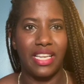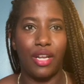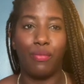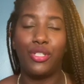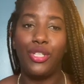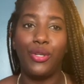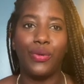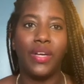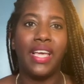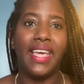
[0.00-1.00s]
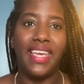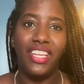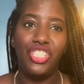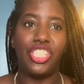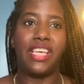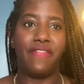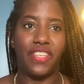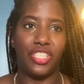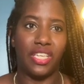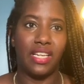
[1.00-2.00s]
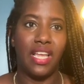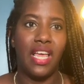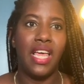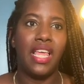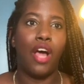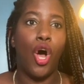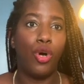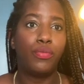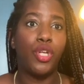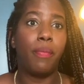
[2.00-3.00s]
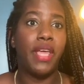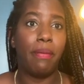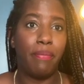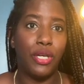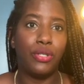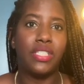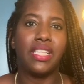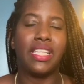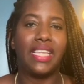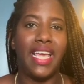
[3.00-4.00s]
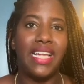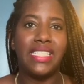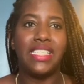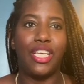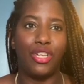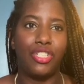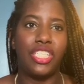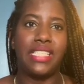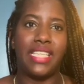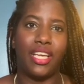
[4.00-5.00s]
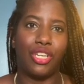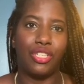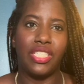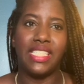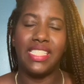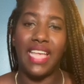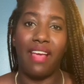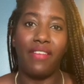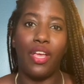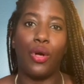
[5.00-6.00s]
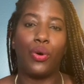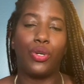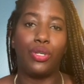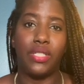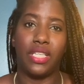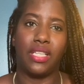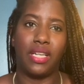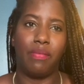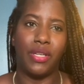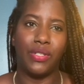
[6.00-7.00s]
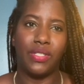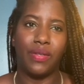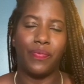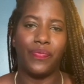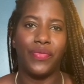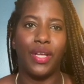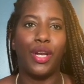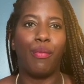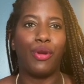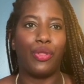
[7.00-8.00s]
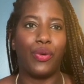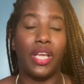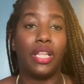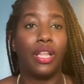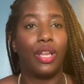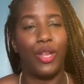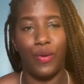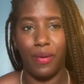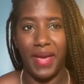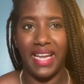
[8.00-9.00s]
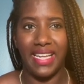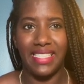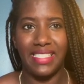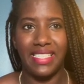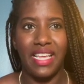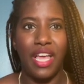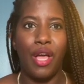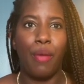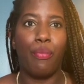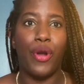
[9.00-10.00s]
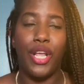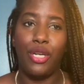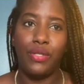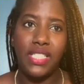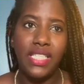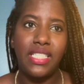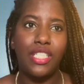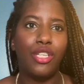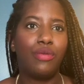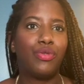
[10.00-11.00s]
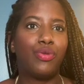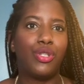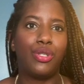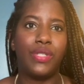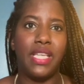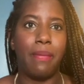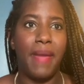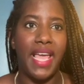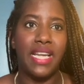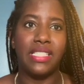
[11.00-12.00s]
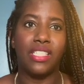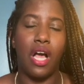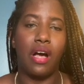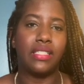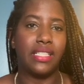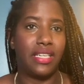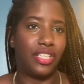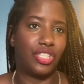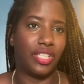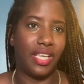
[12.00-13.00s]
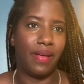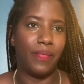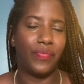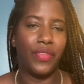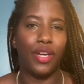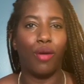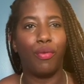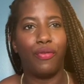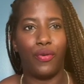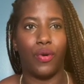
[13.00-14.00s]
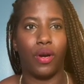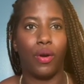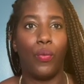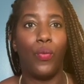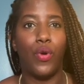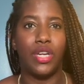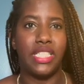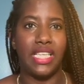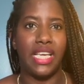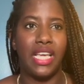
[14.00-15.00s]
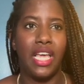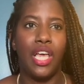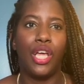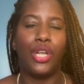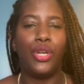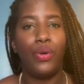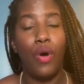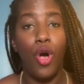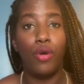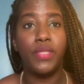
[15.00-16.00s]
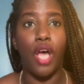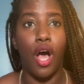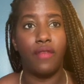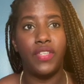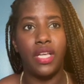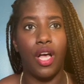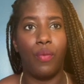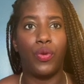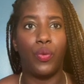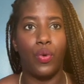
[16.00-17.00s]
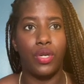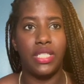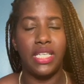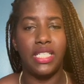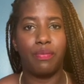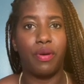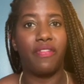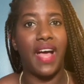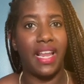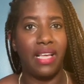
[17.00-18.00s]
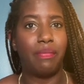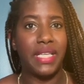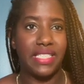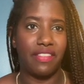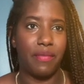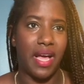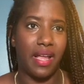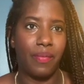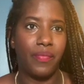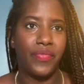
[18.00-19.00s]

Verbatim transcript: Number two, energy efficient. Homes are being built to the latest energy standards, saving on utility bills. Number three, lower maintenance brand new systems, reducing maintenance costs initially. Number four, warranty. New homes often come with warranties providing peace of mind.